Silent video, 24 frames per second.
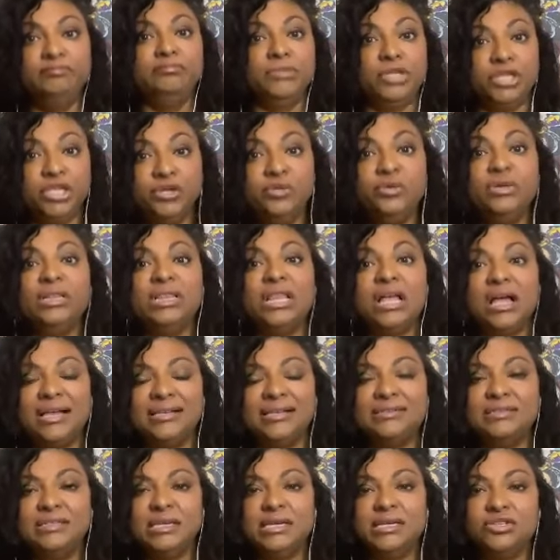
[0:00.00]

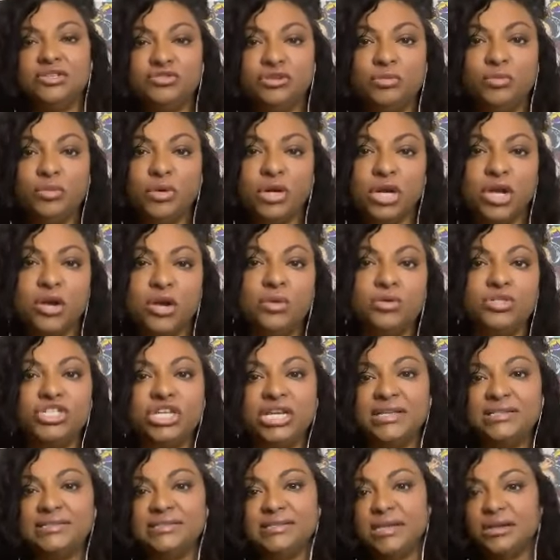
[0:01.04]
utilizing DreamWork
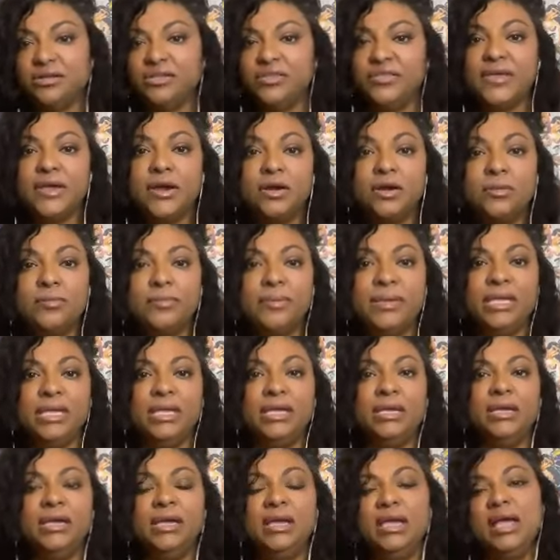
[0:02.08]
coaching and
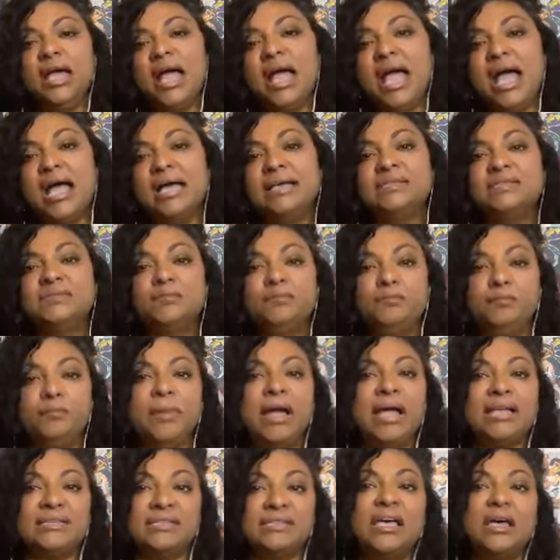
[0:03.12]
psychotherapy as
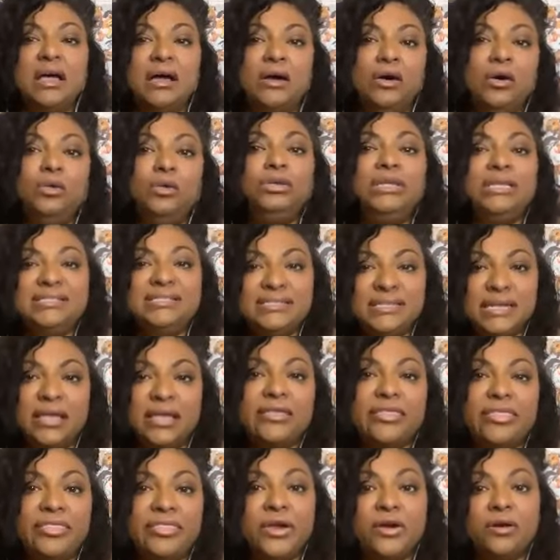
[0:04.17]
as a, a holistic
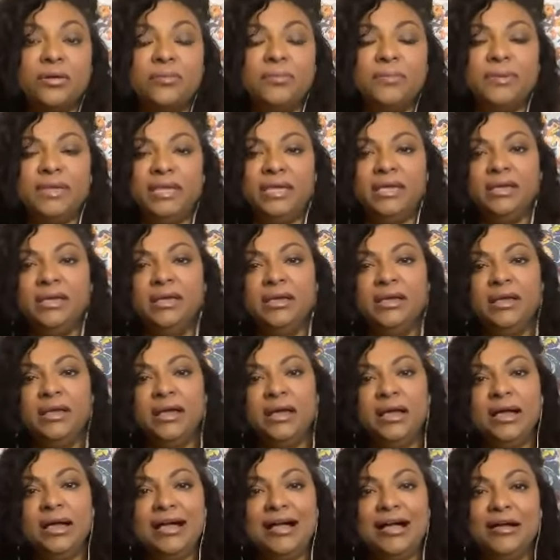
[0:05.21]
therapy.
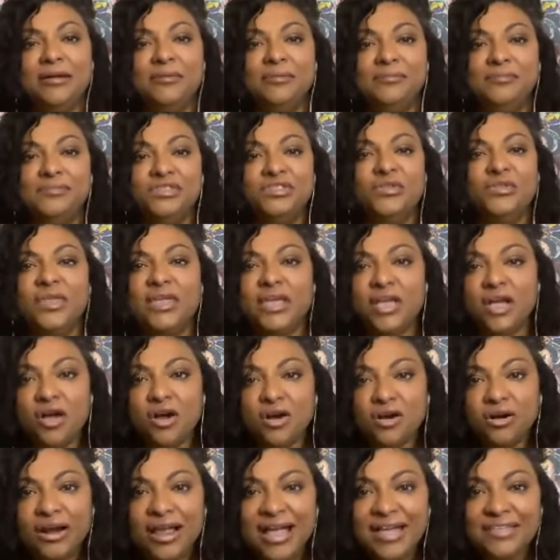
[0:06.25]
Um, so they
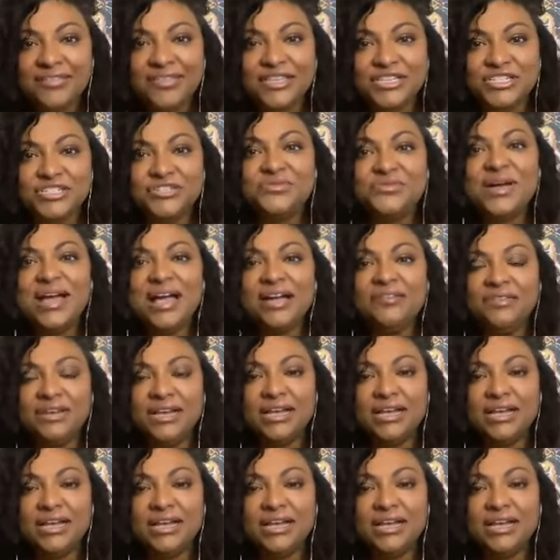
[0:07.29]
are they do have